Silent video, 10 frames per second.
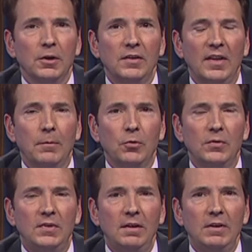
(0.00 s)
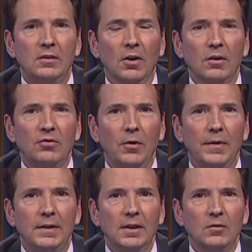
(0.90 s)
is Edwards' TV talk show
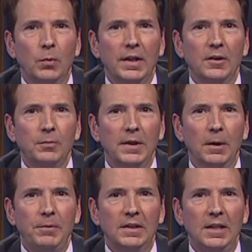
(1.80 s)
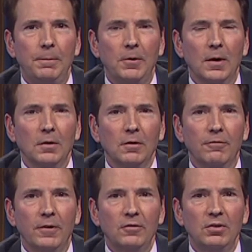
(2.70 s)
that does what else but help you keep your outlook
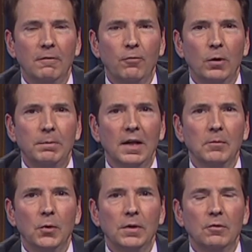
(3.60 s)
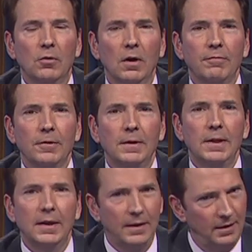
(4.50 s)
fresh and informed. I'm Logan Crawford.
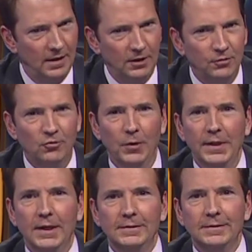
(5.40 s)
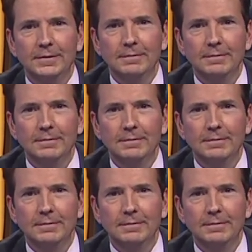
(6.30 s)
Thanks for joining us.